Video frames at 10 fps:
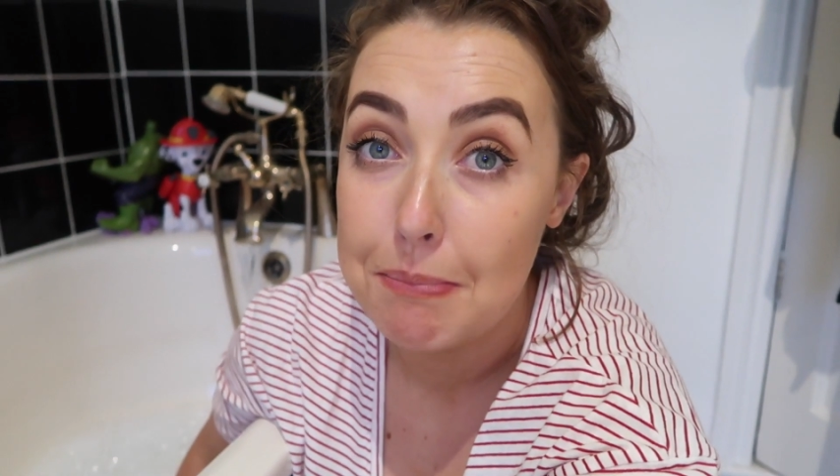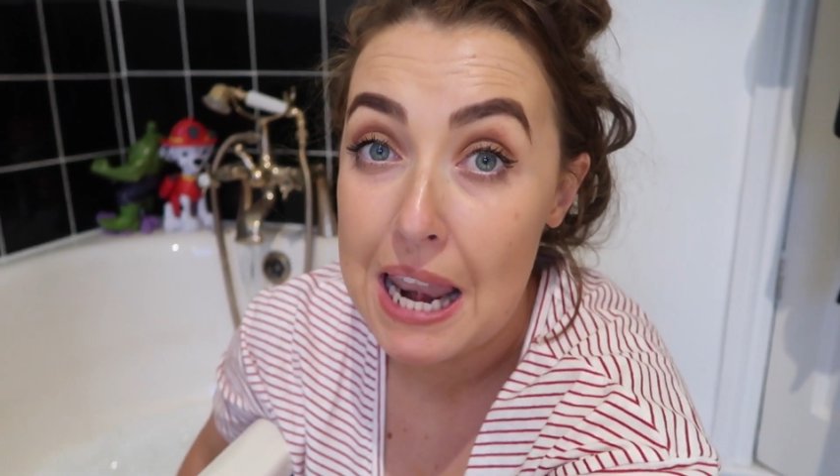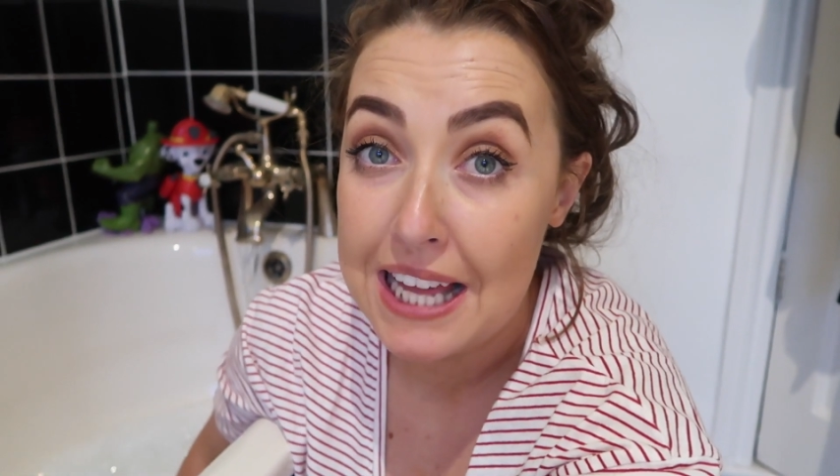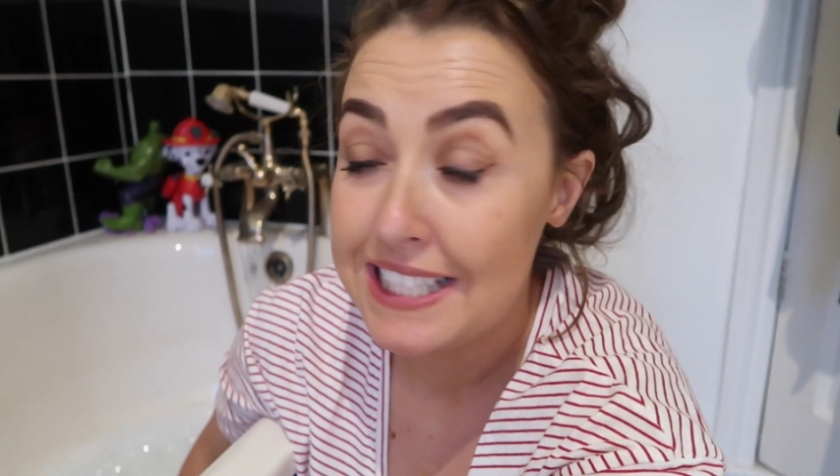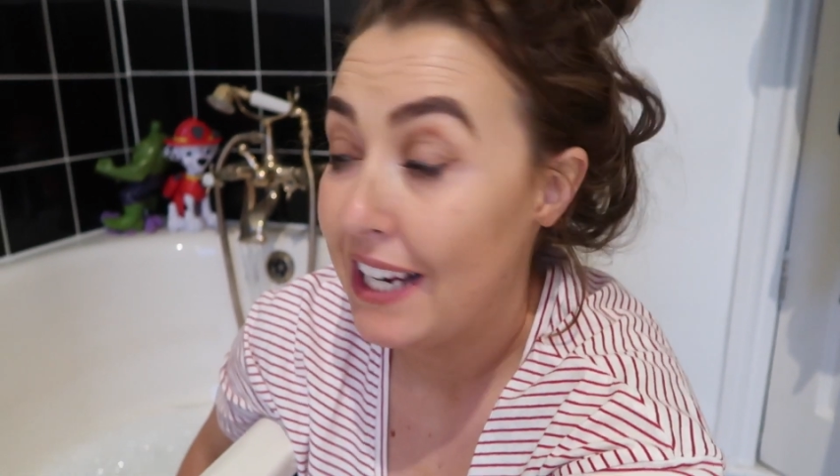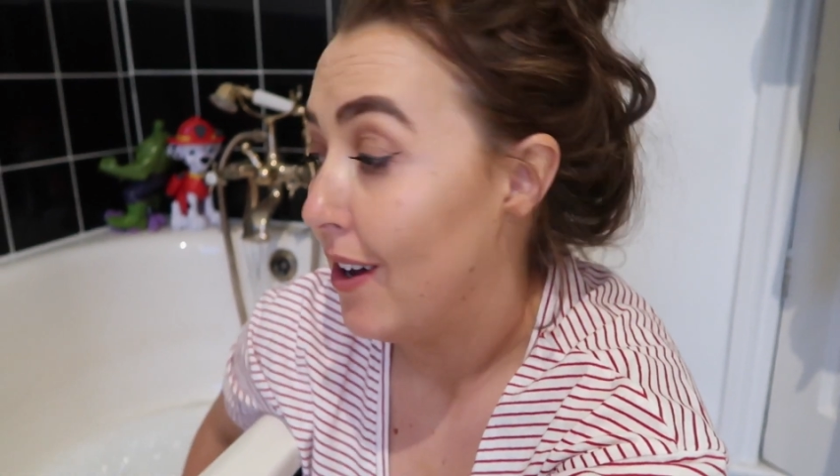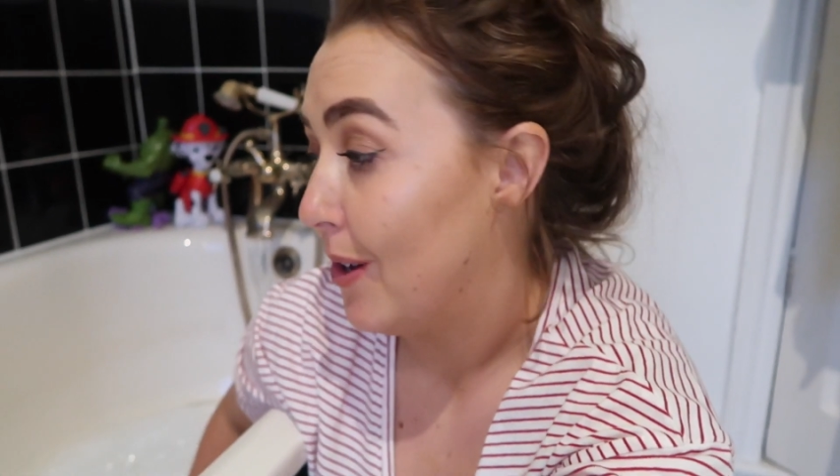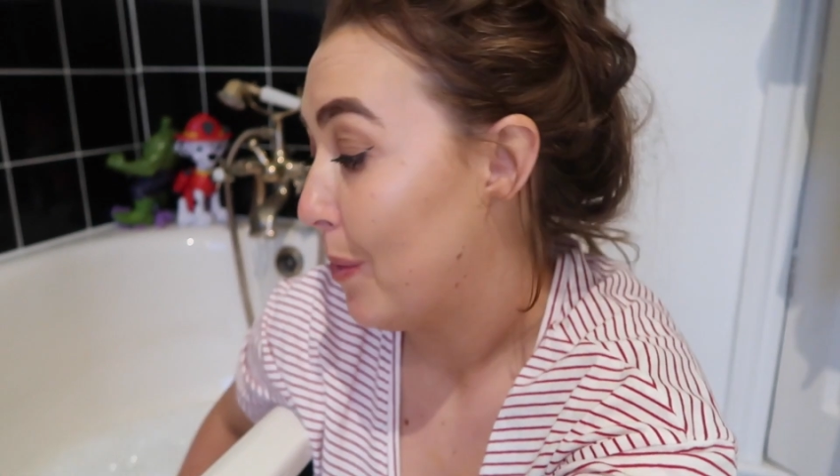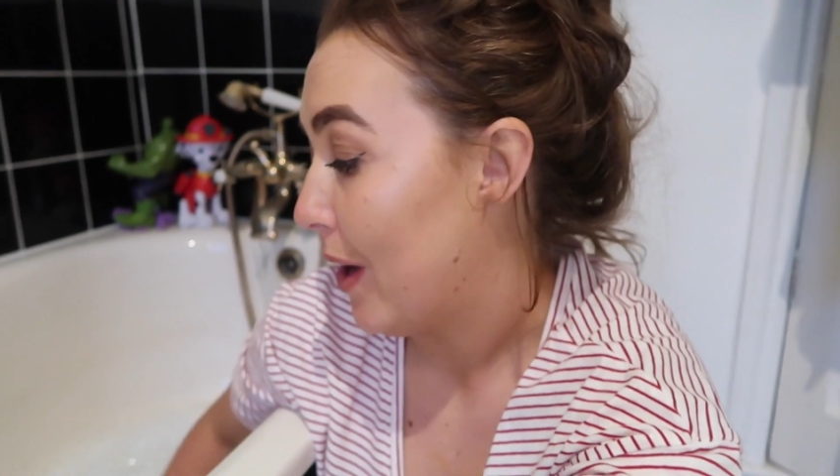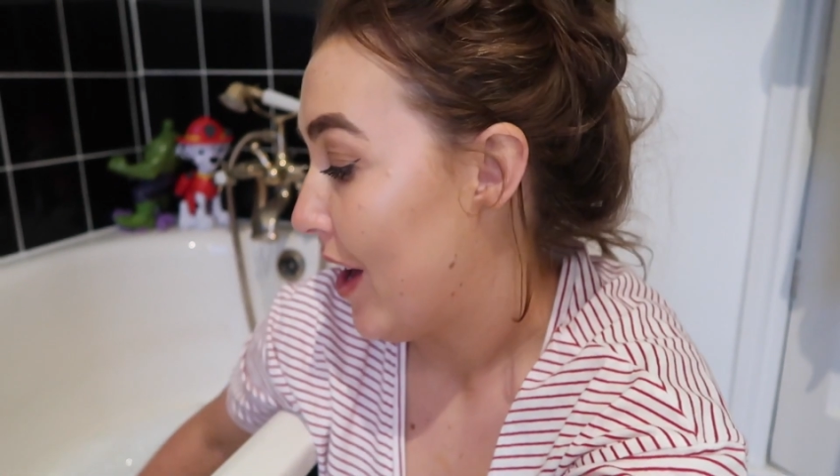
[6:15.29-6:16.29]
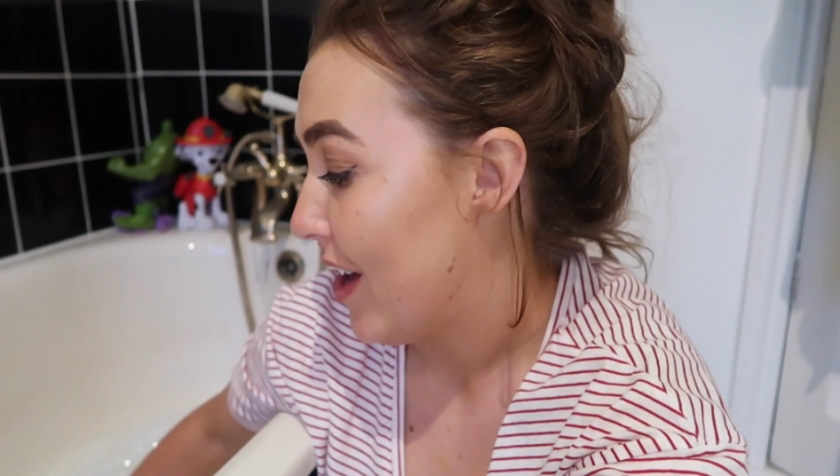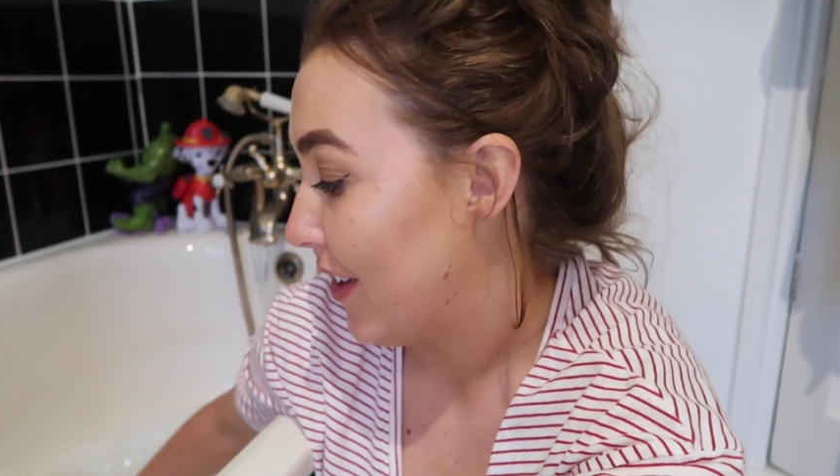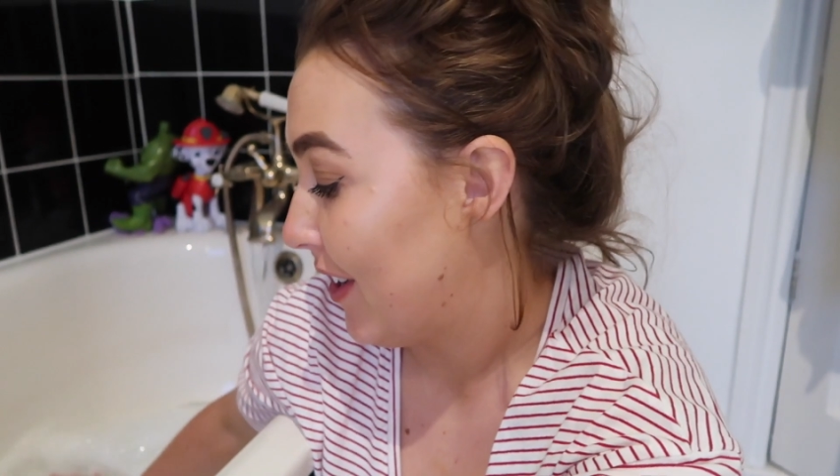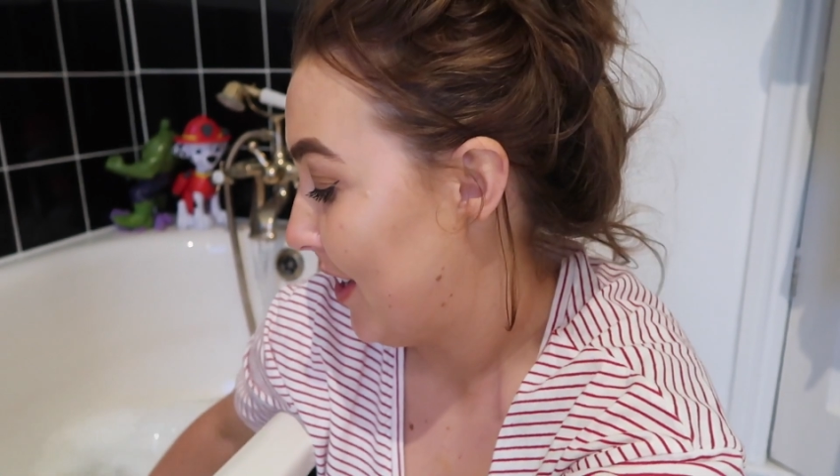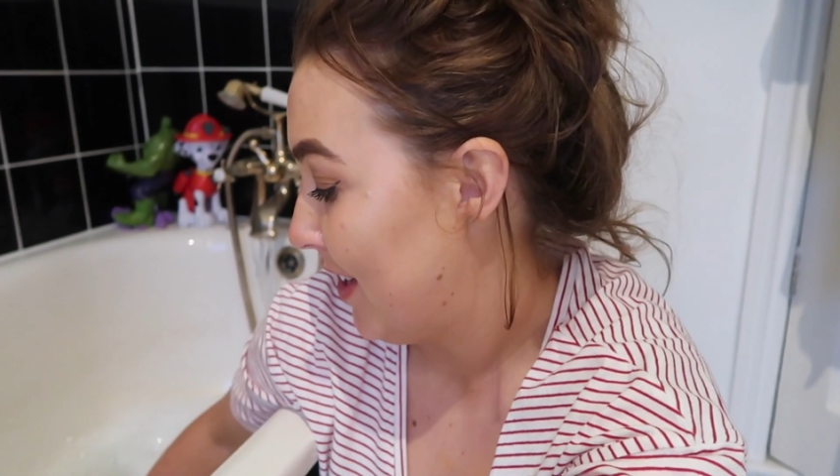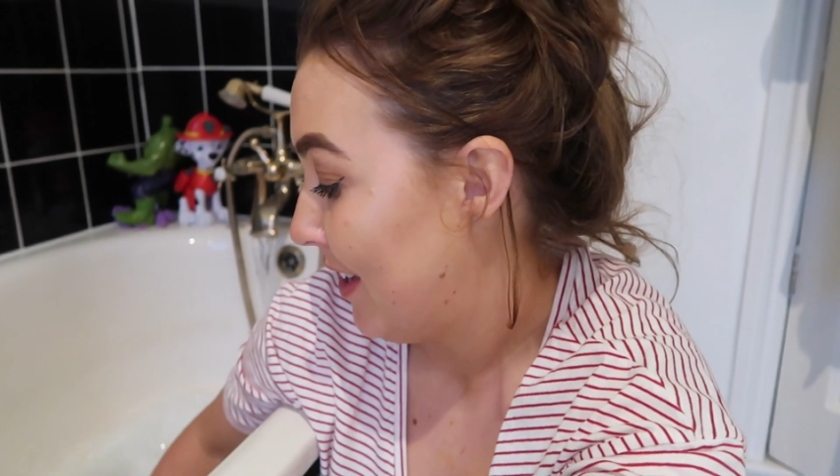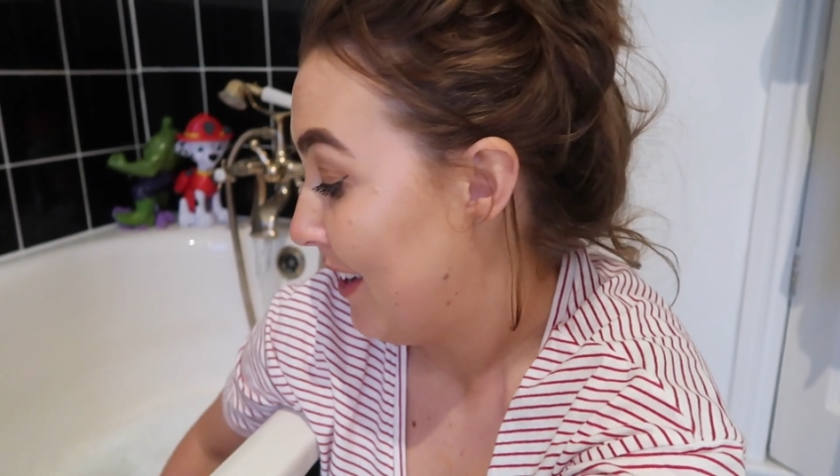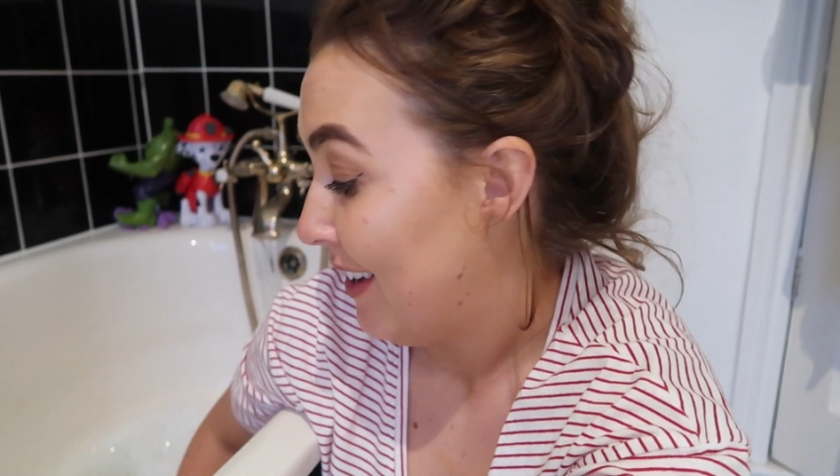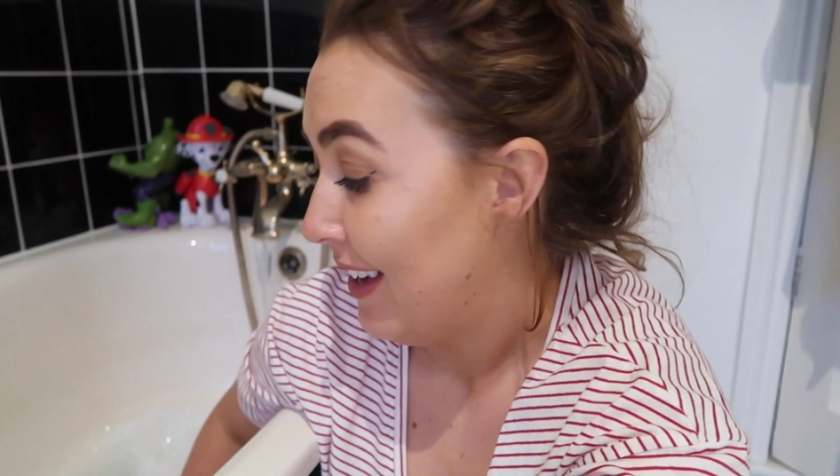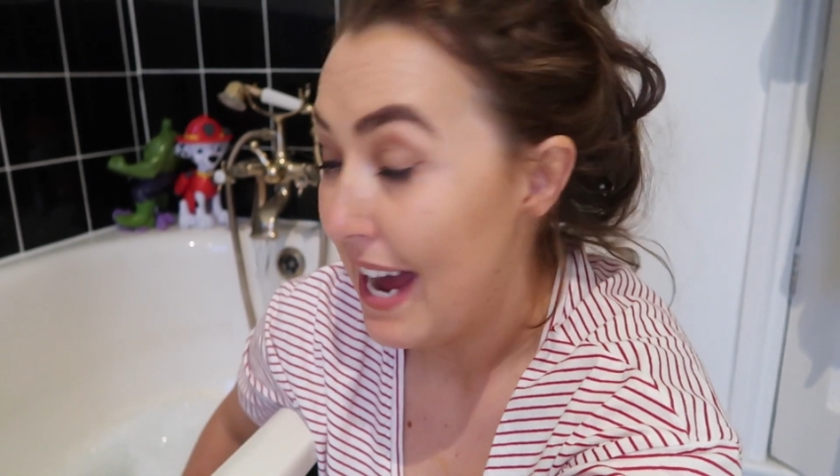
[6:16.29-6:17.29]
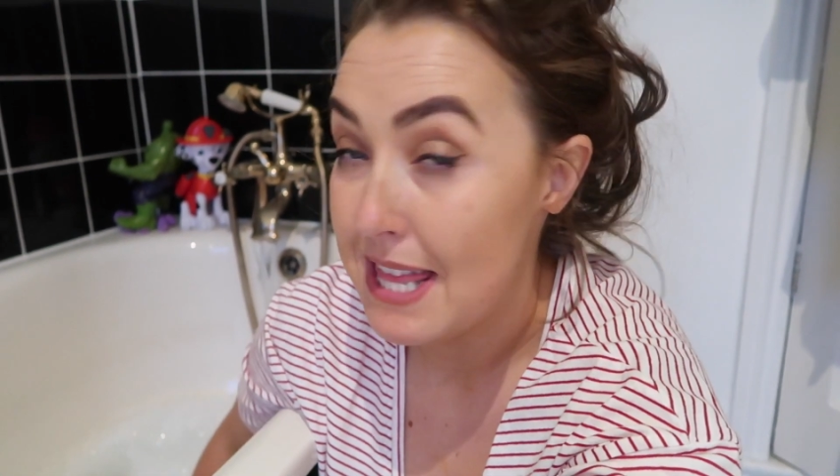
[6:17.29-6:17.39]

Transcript: bloody hard work